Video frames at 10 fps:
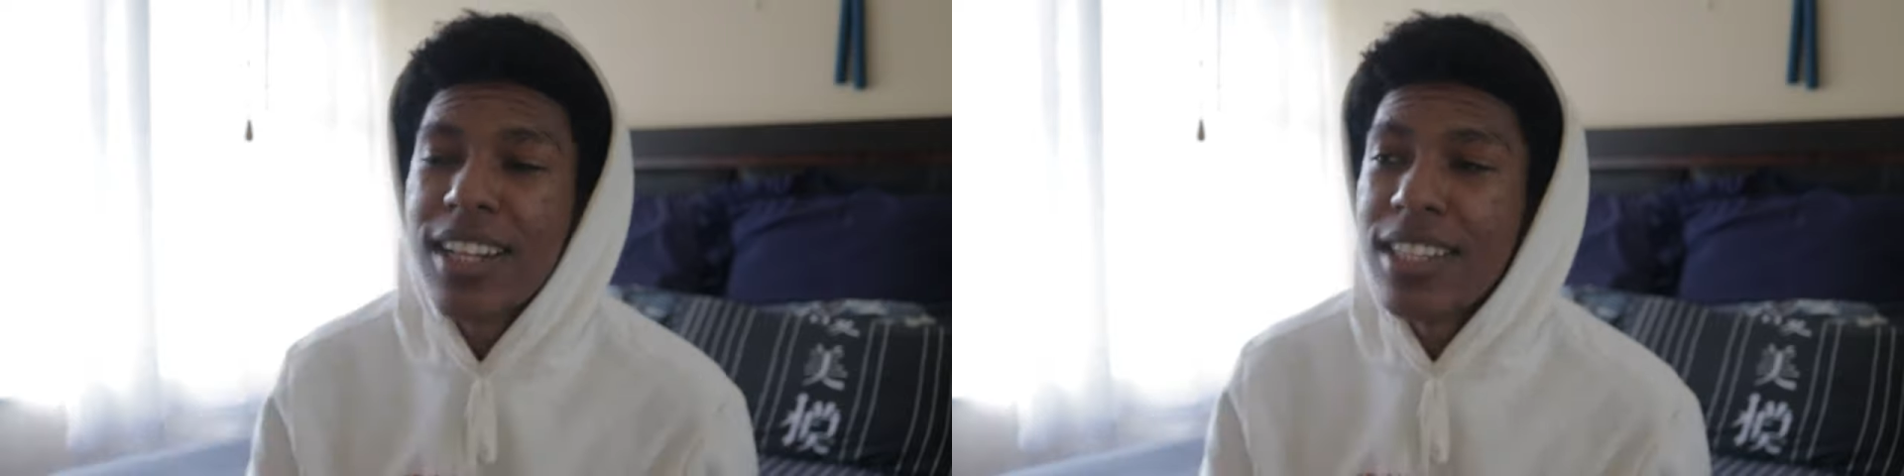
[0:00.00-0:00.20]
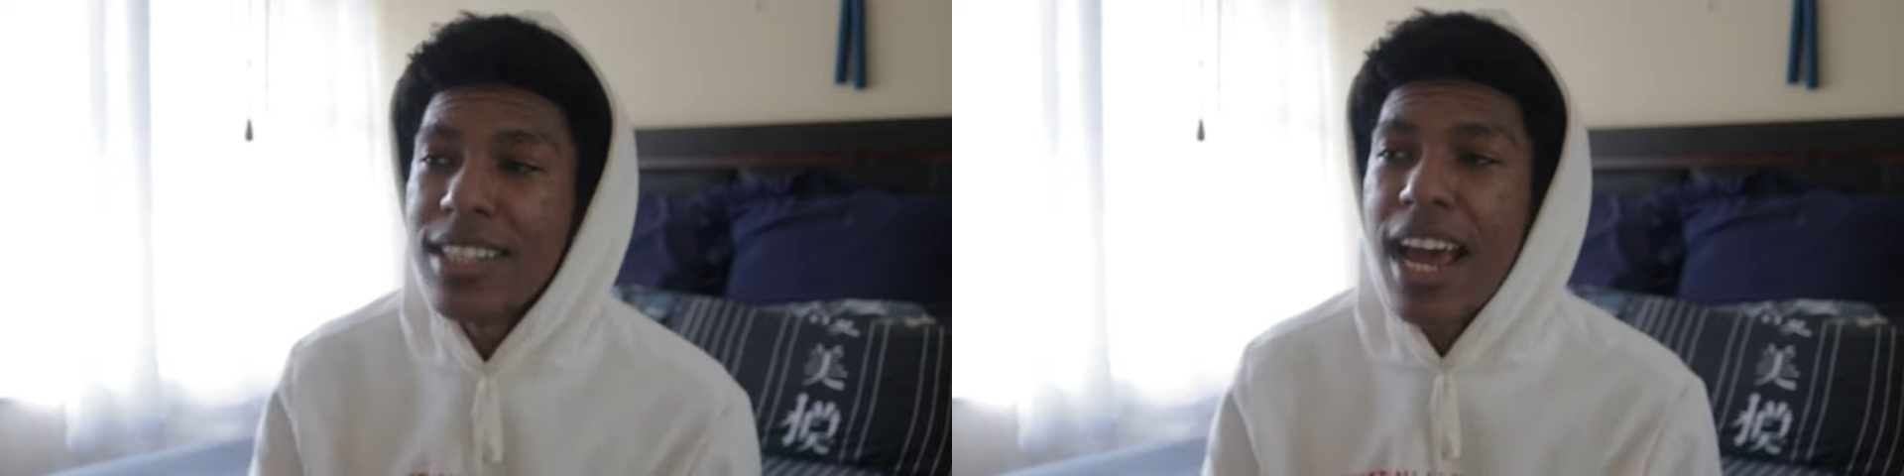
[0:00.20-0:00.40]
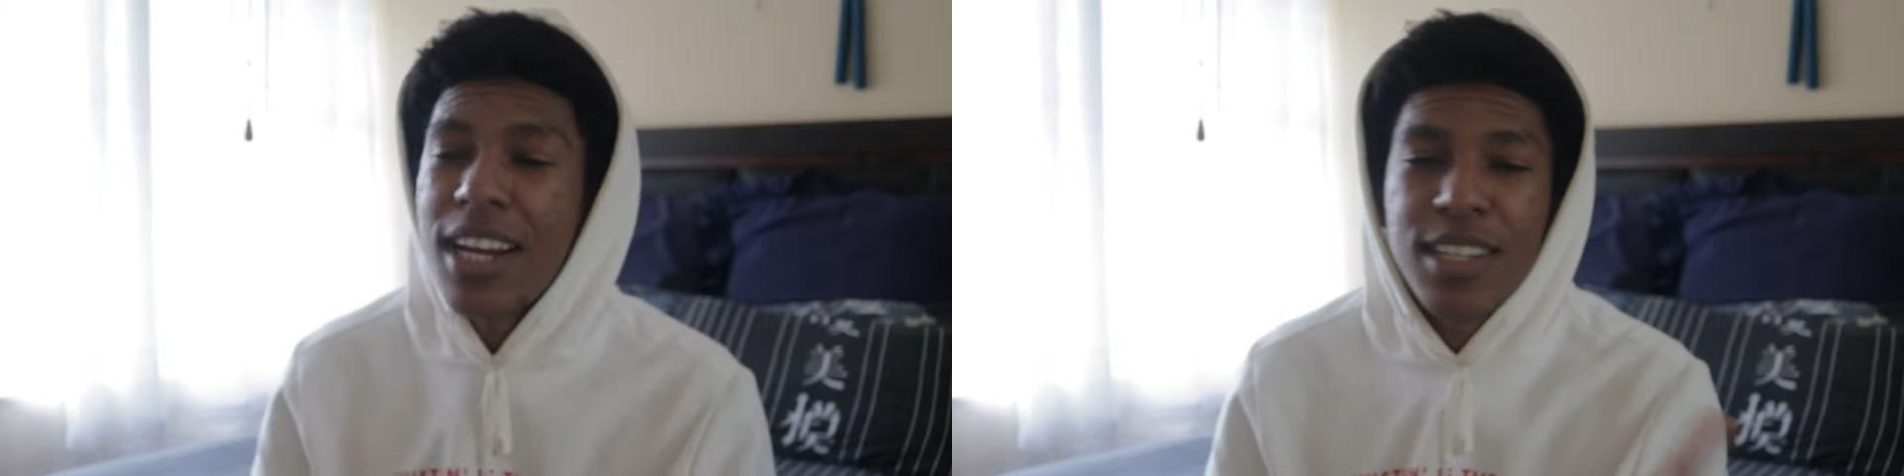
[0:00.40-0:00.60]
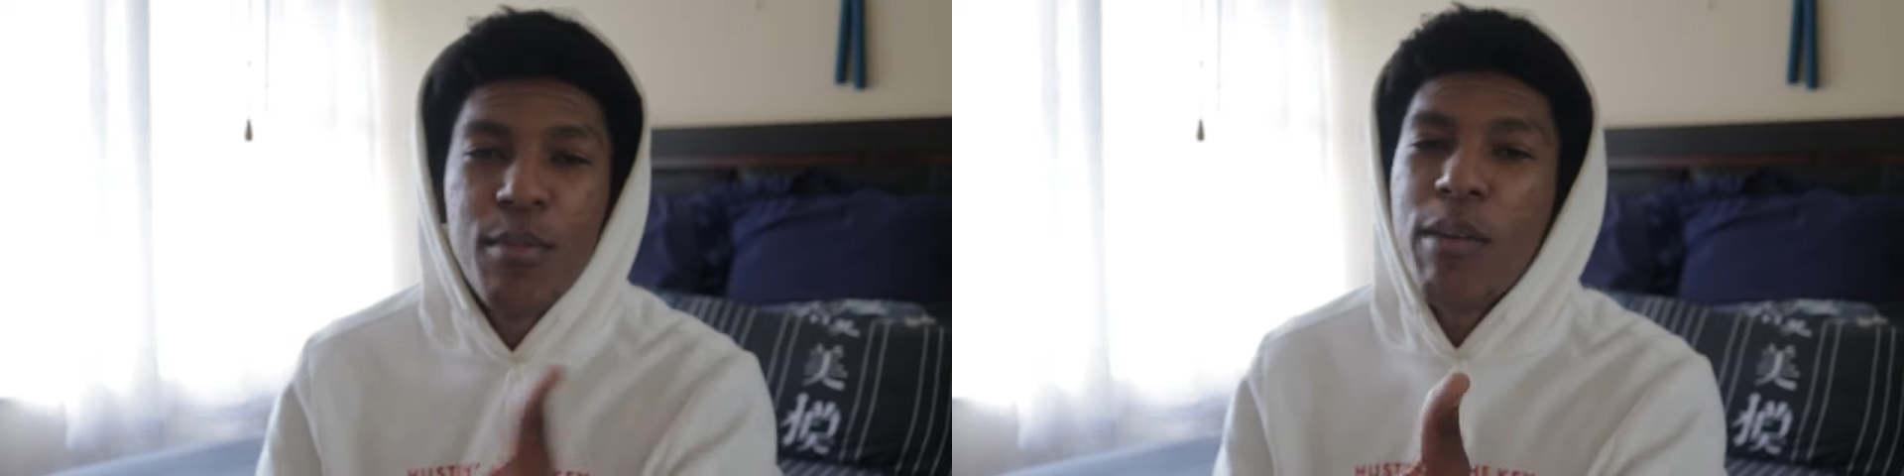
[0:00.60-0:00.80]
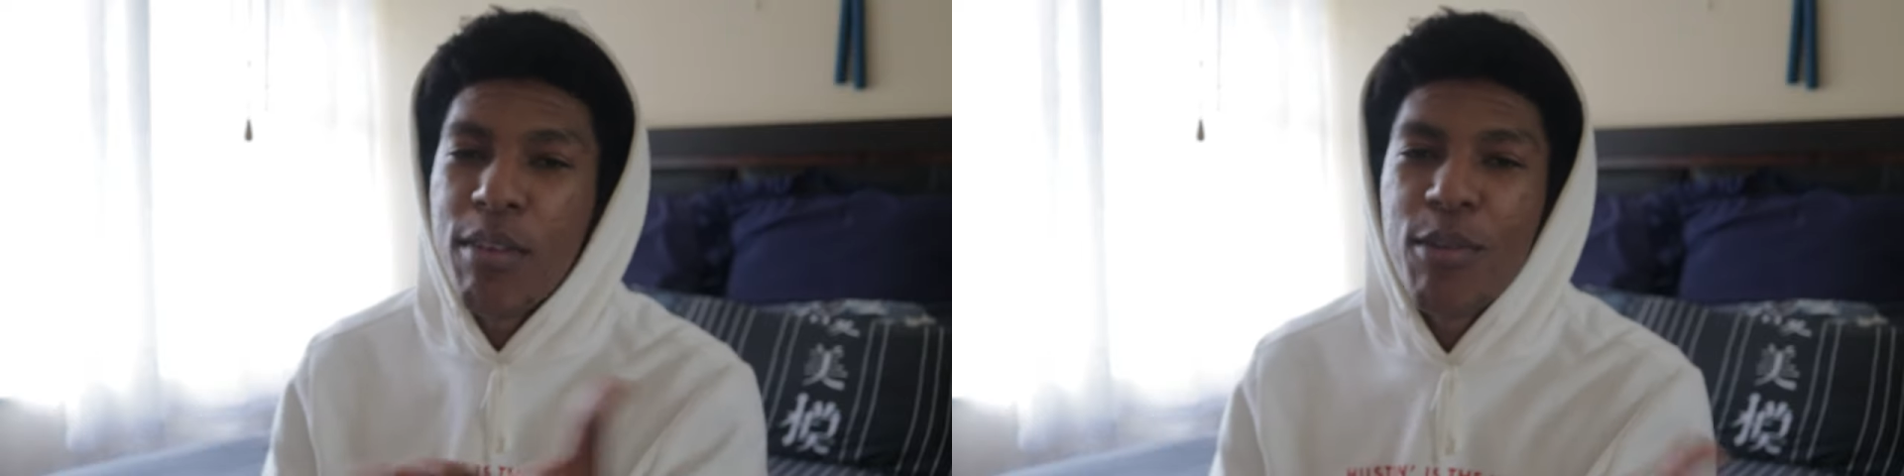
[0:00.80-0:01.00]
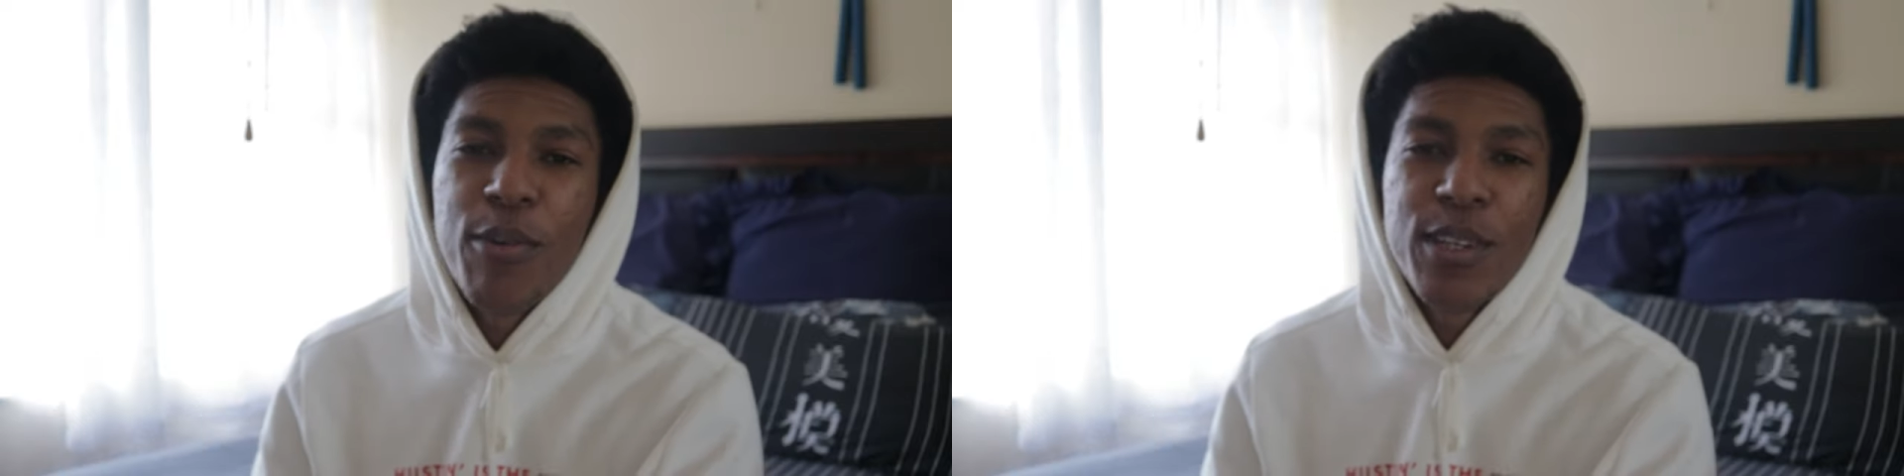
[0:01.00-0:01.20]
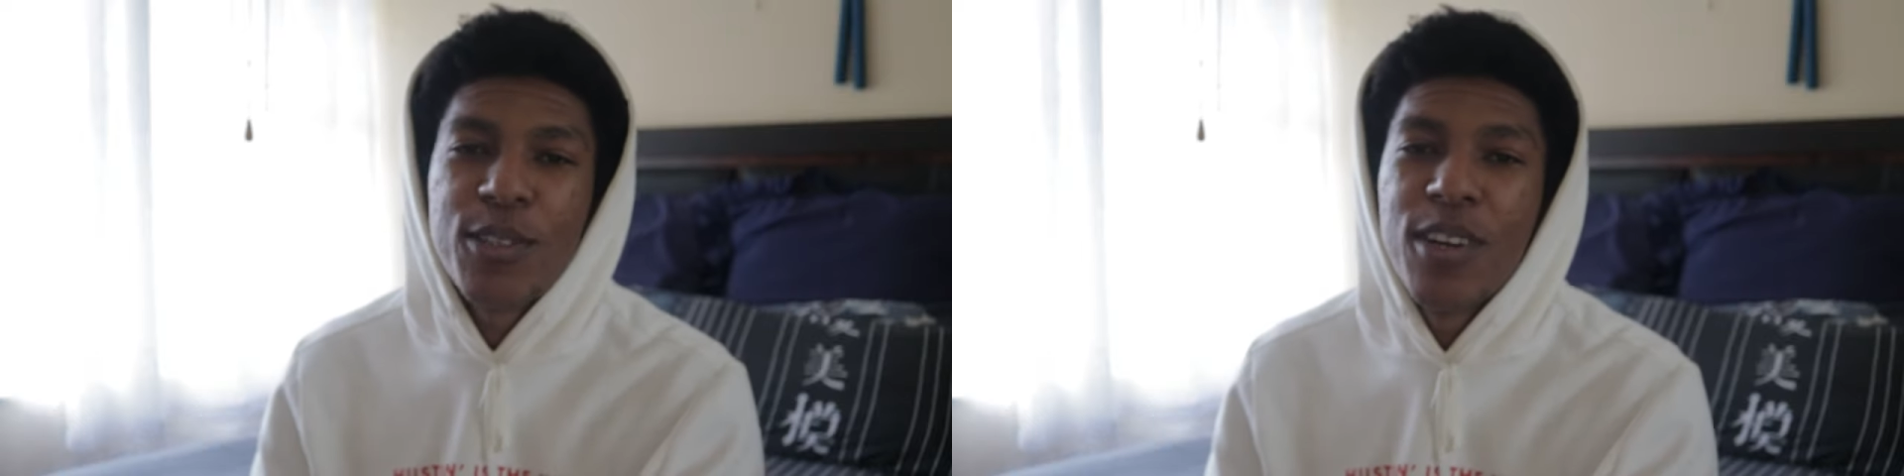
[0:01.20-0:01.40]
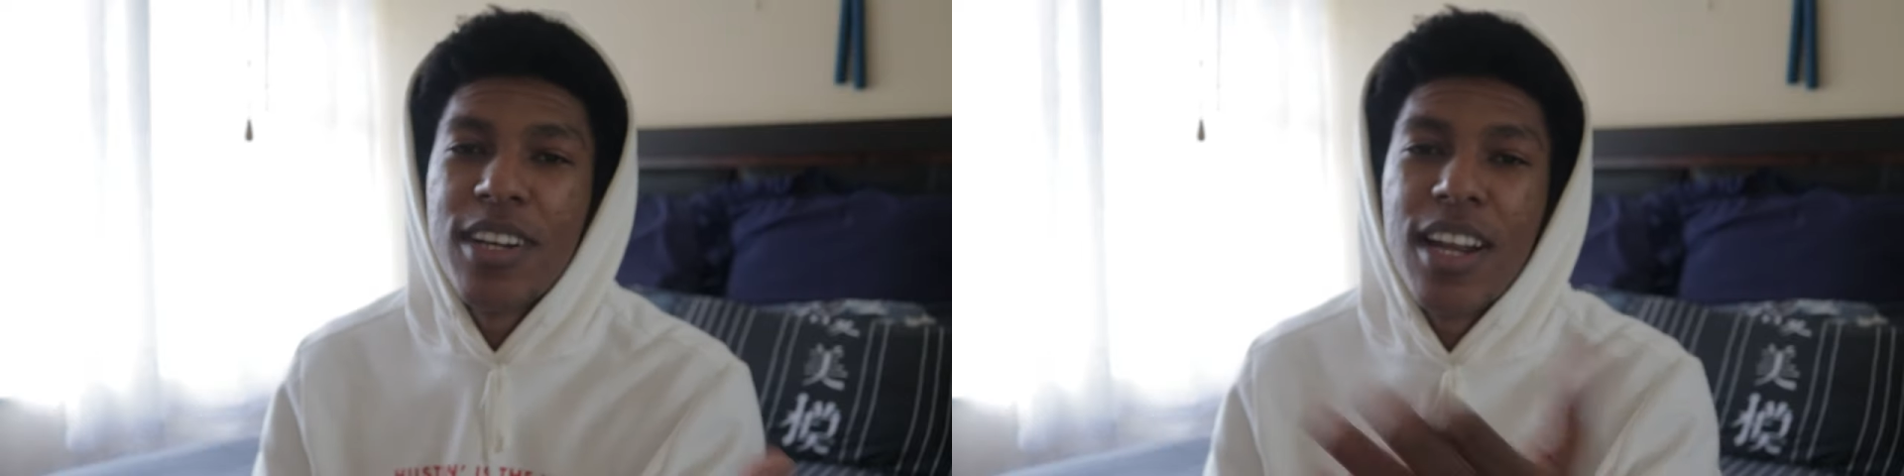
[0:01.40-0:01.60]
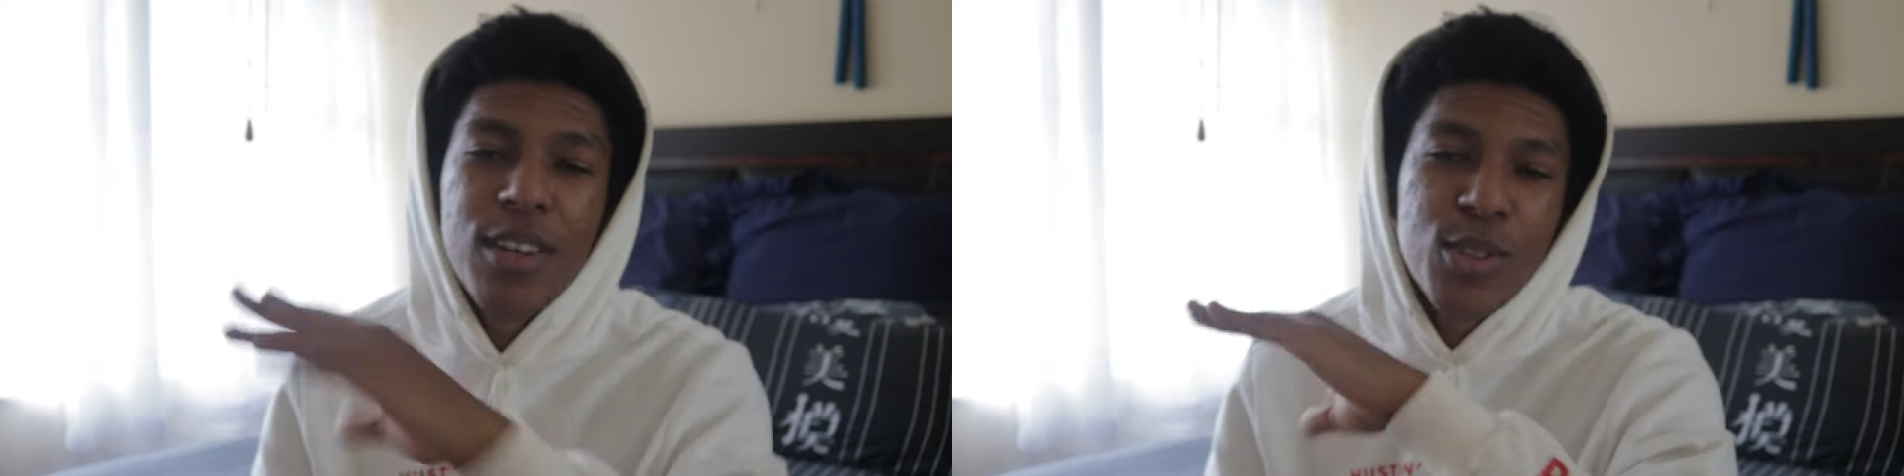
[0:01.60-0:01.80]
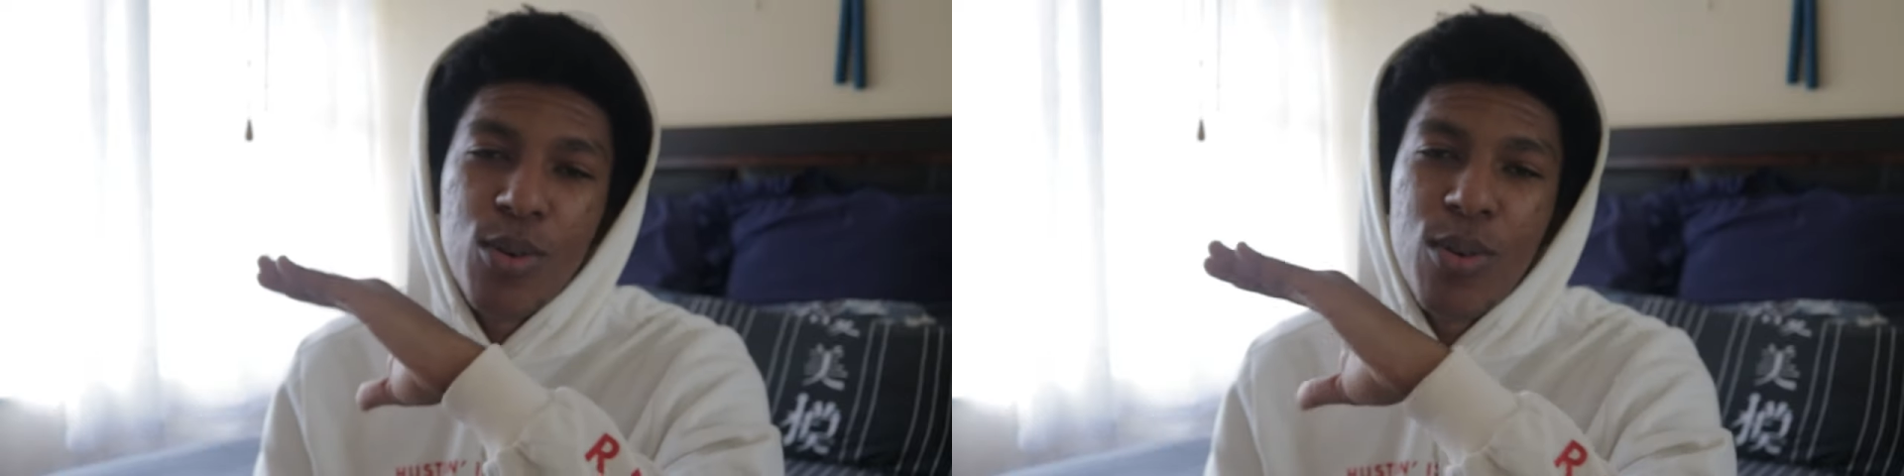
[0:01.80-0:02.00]
That's actually my favorite restaurant
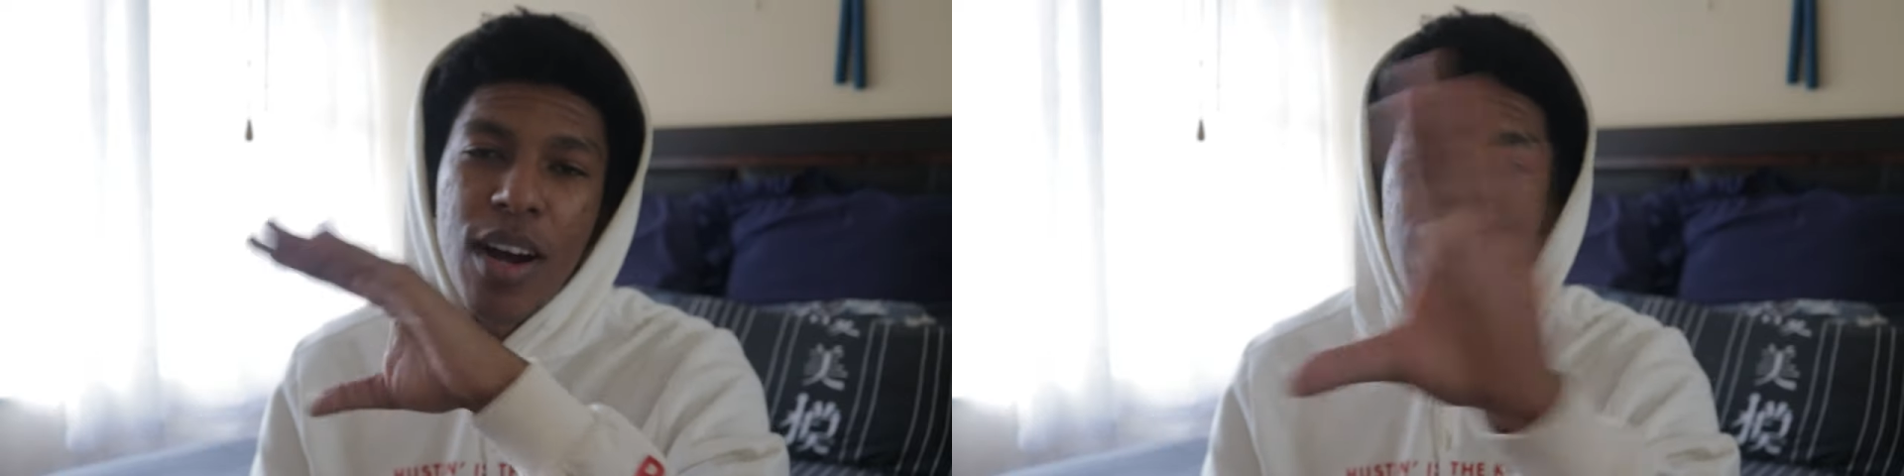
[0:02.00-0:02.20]
now, so